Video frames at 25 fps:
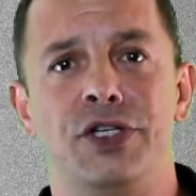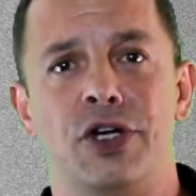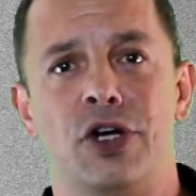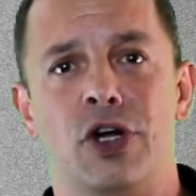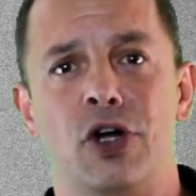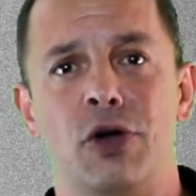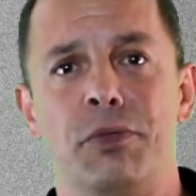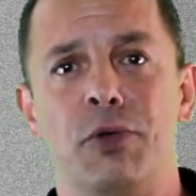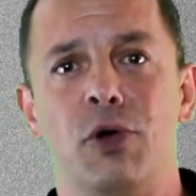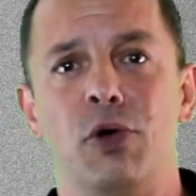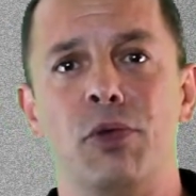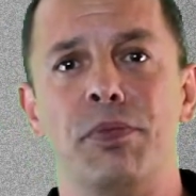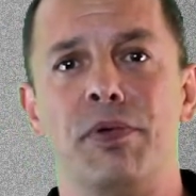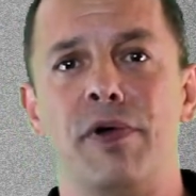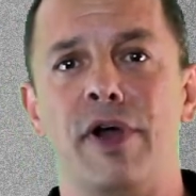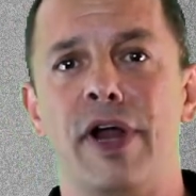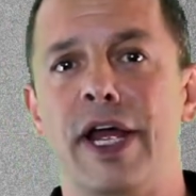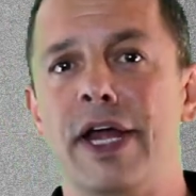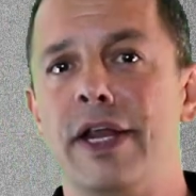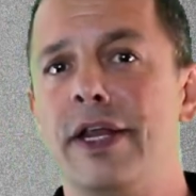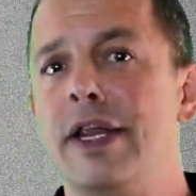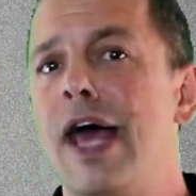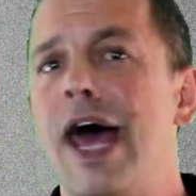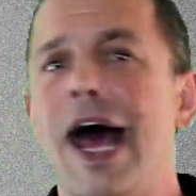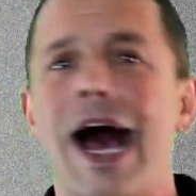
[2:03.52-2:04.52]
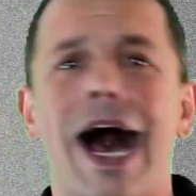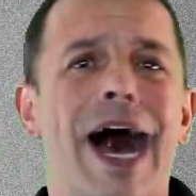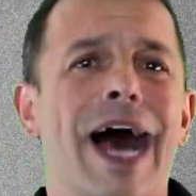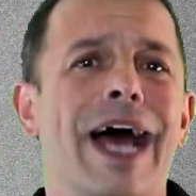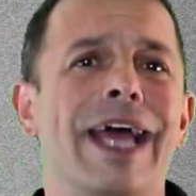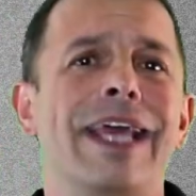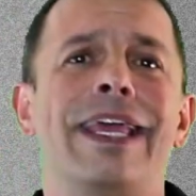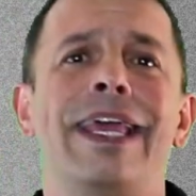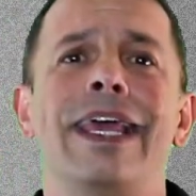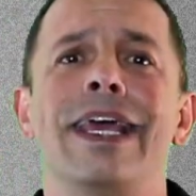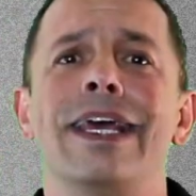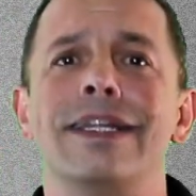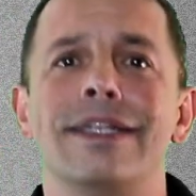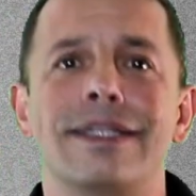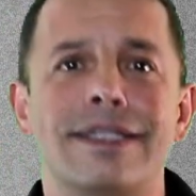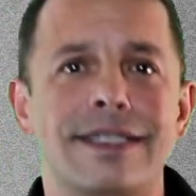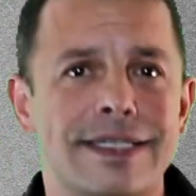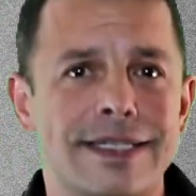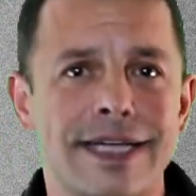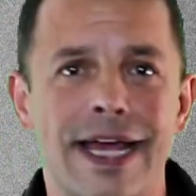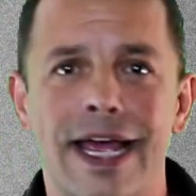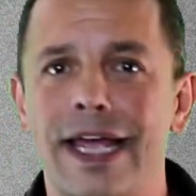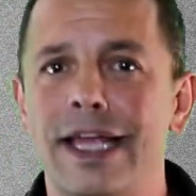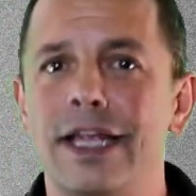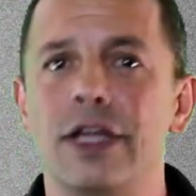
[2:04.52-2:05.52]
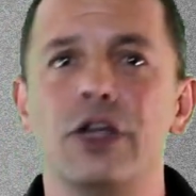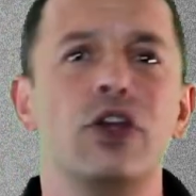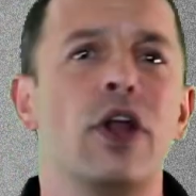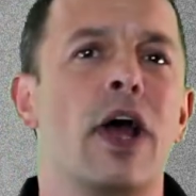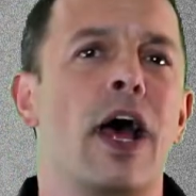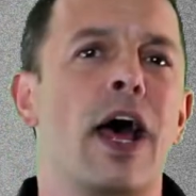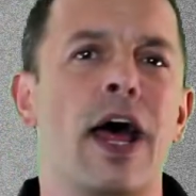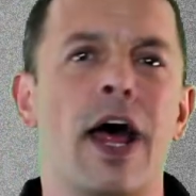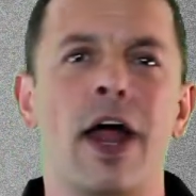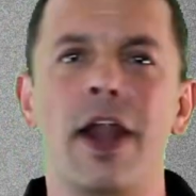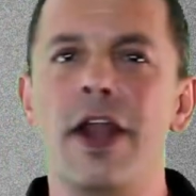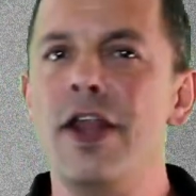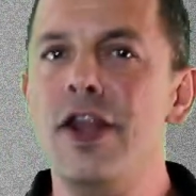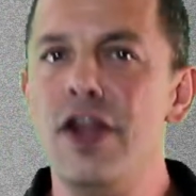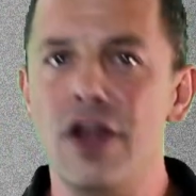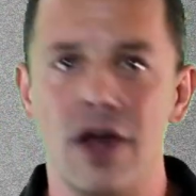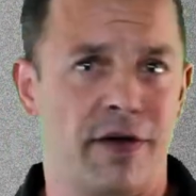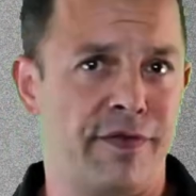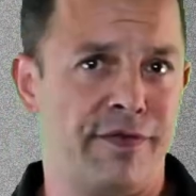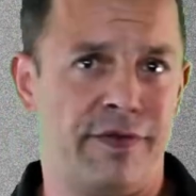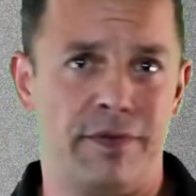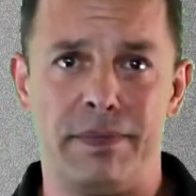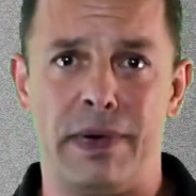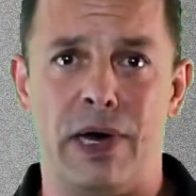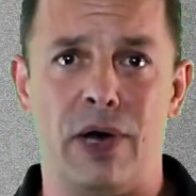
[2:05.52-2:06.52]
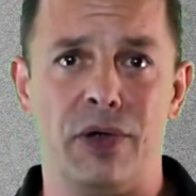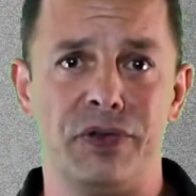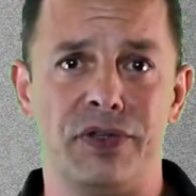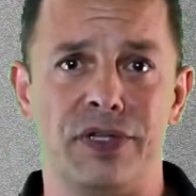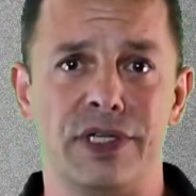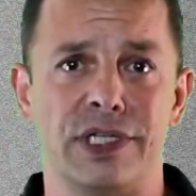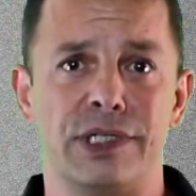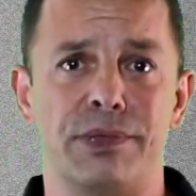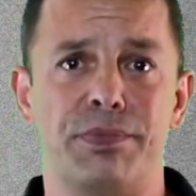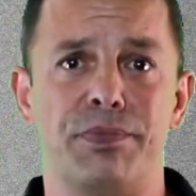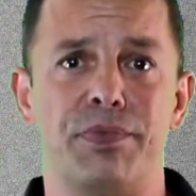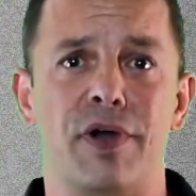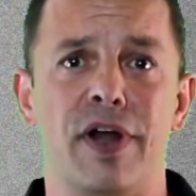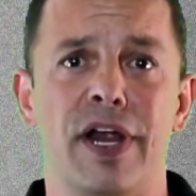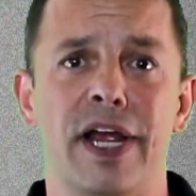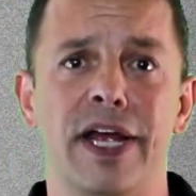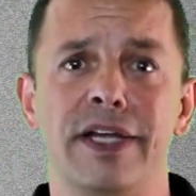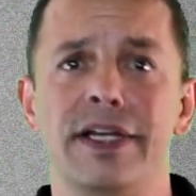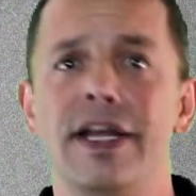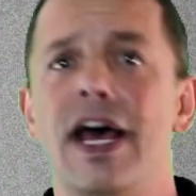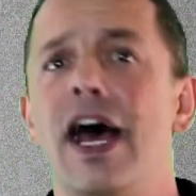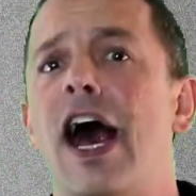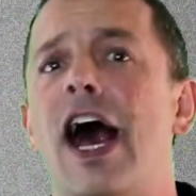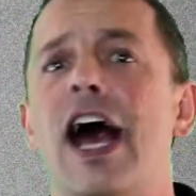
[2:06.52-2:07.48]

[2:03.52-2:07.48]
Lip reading: Turbo brand. I can't say enough about this brand.